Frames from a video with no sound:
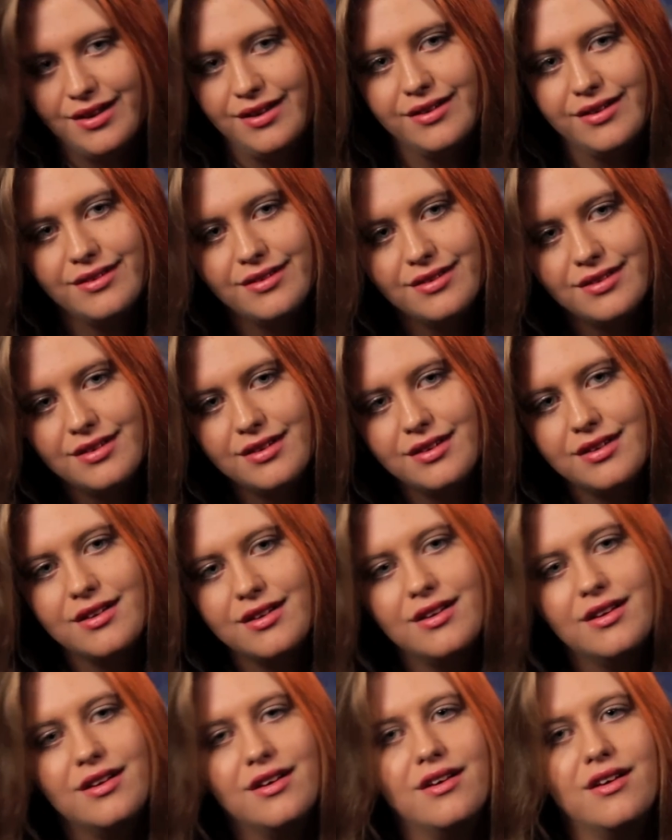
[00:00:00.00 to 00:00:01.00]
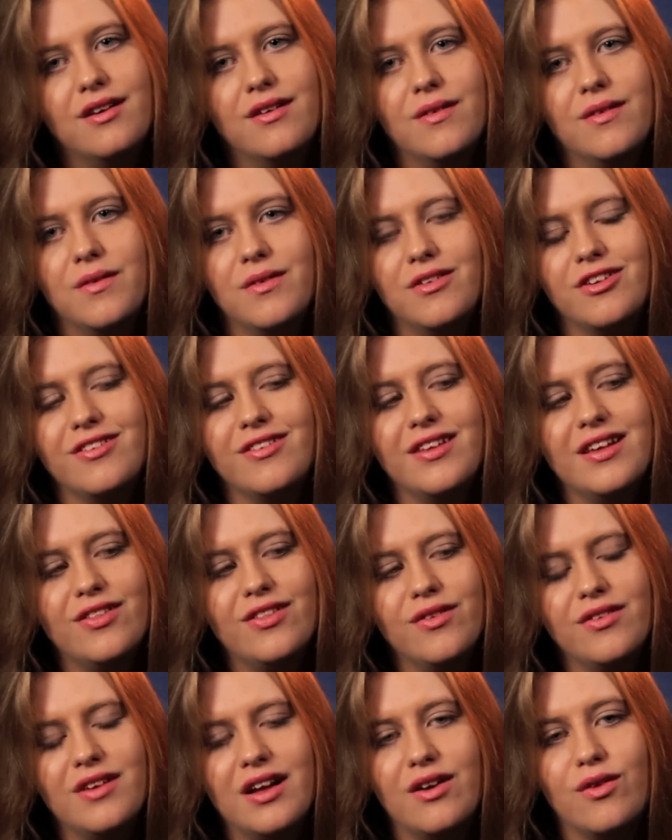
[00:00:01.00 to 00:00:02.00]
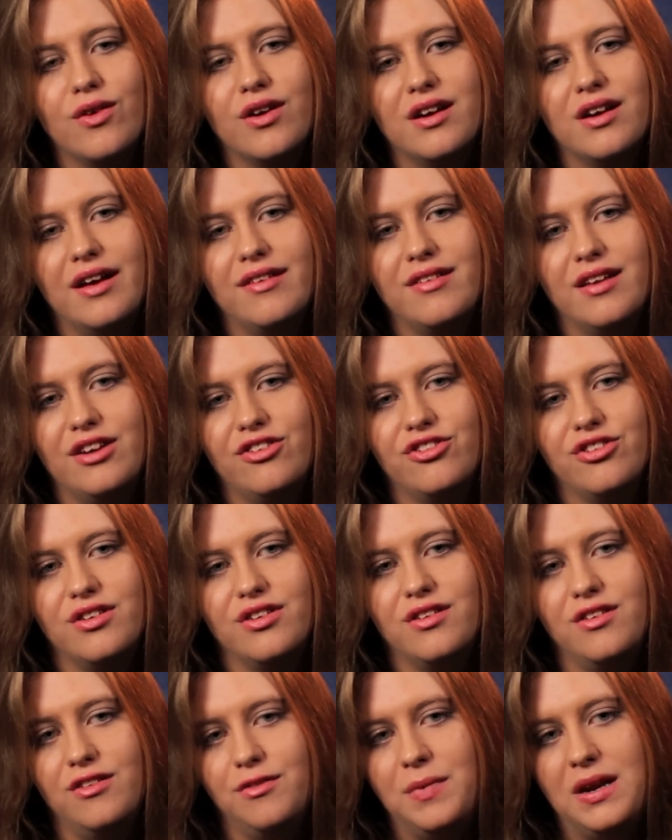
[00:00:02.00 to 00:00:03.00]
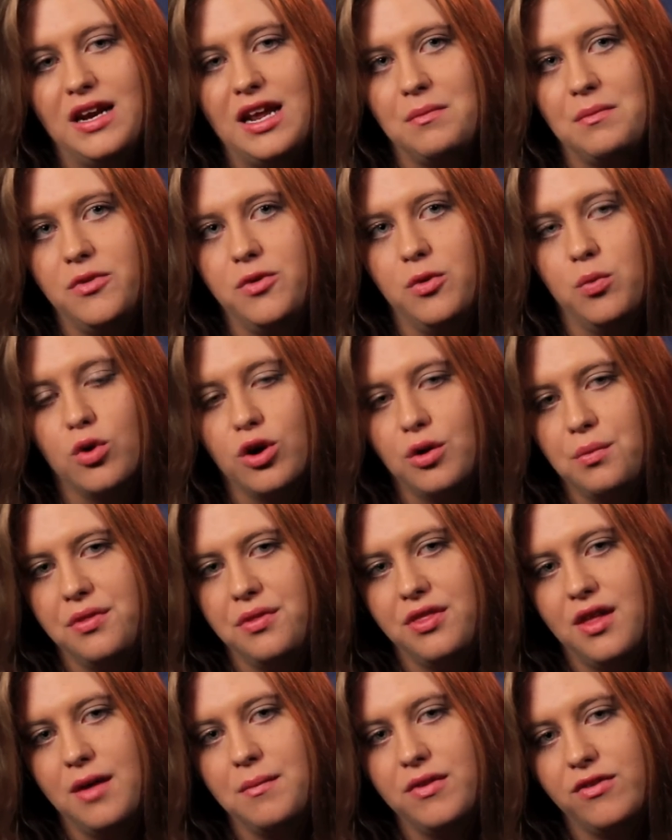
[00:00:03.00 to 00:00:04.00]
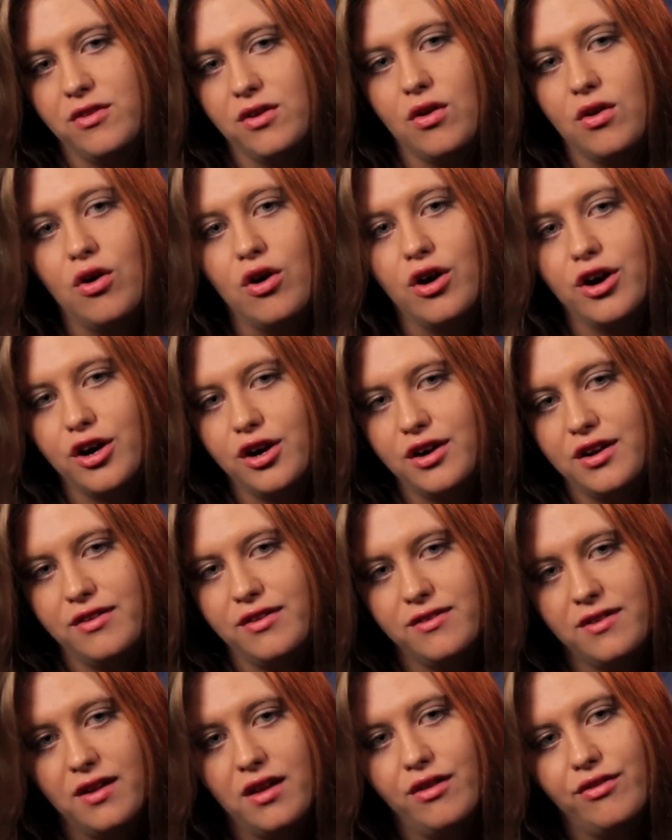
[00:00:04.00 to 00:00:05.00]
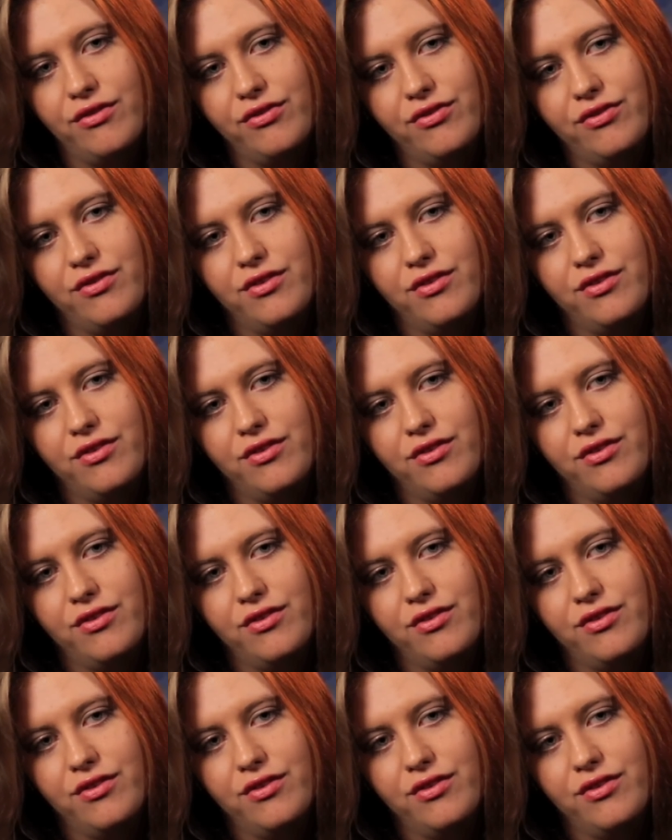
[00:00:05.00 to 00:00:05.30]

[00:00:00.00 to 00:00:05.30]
And just like those kind of organizations, being able to work with them is an honor in itself.